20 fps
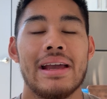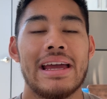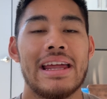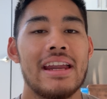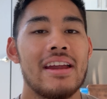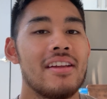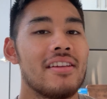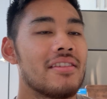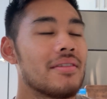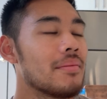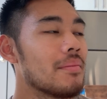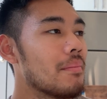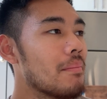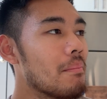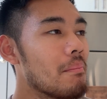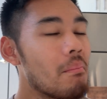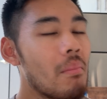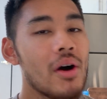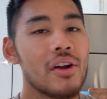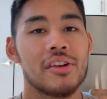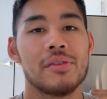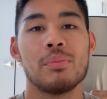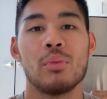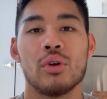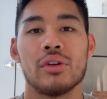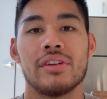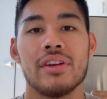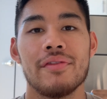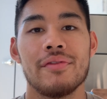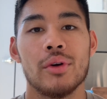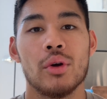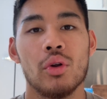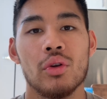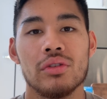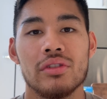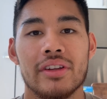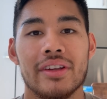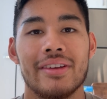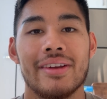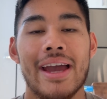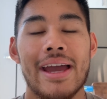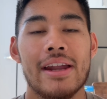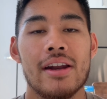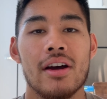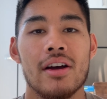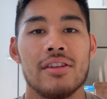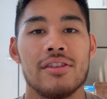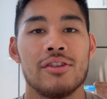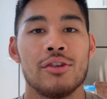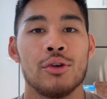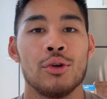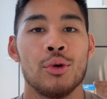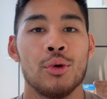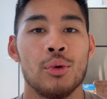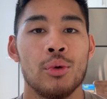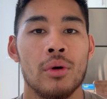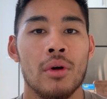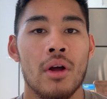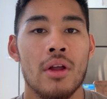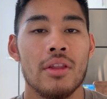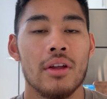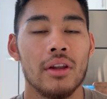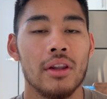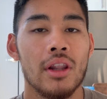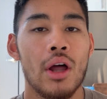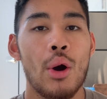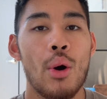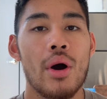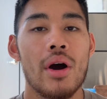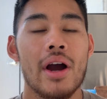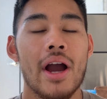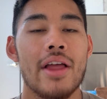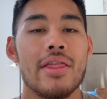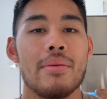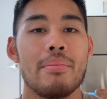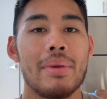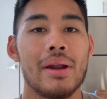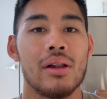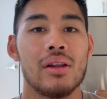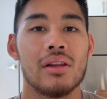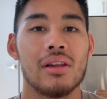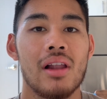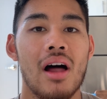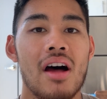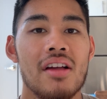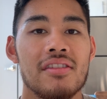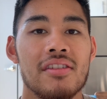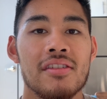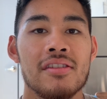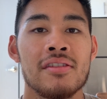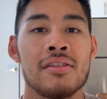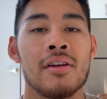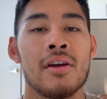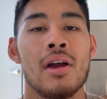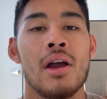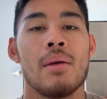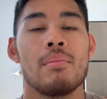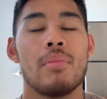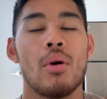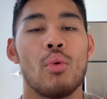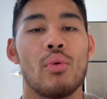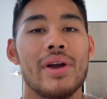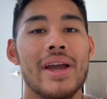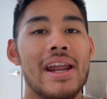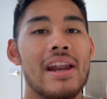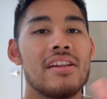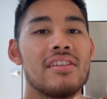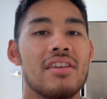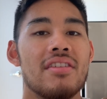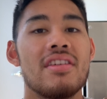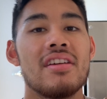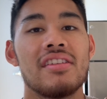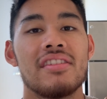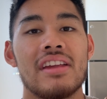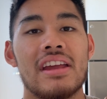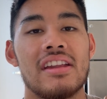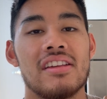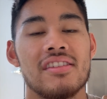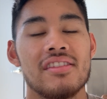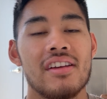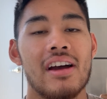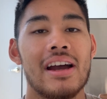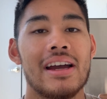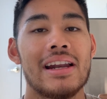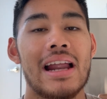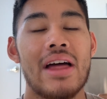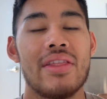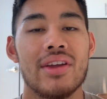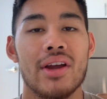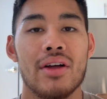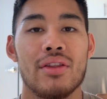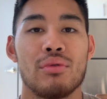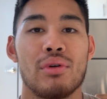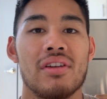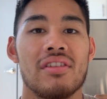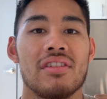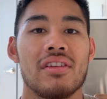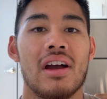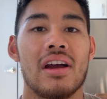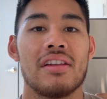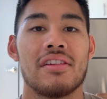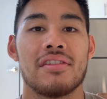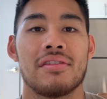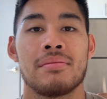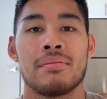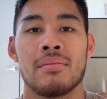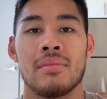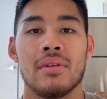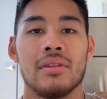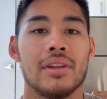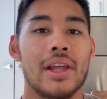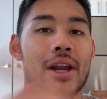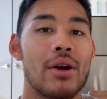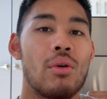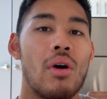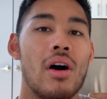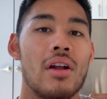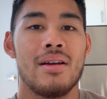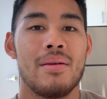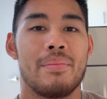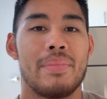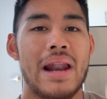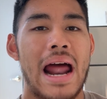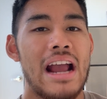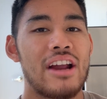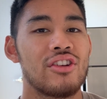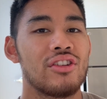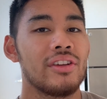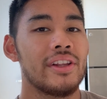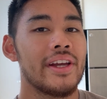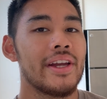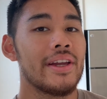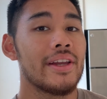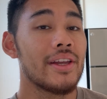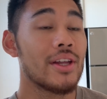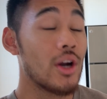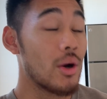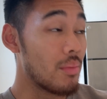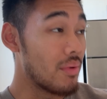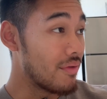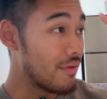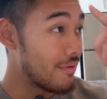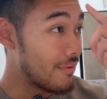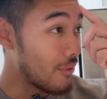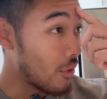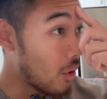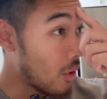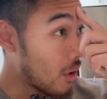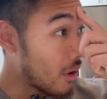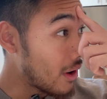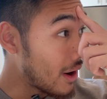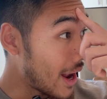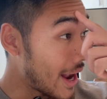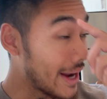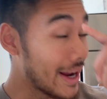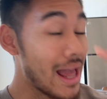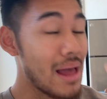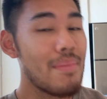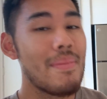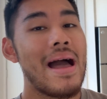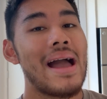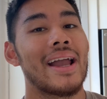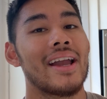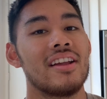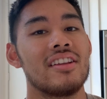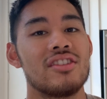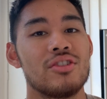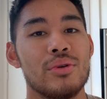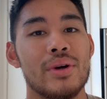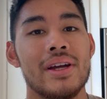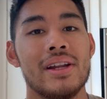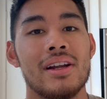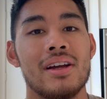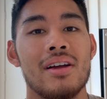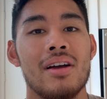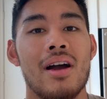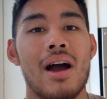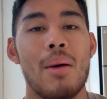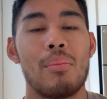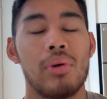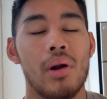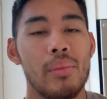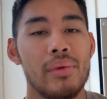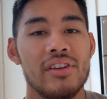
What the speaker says: It is much more difficult to cater to the lower and the middle classes, but we'll get into this insight and the other insights later on. But actually, before I get back into it, I'm probably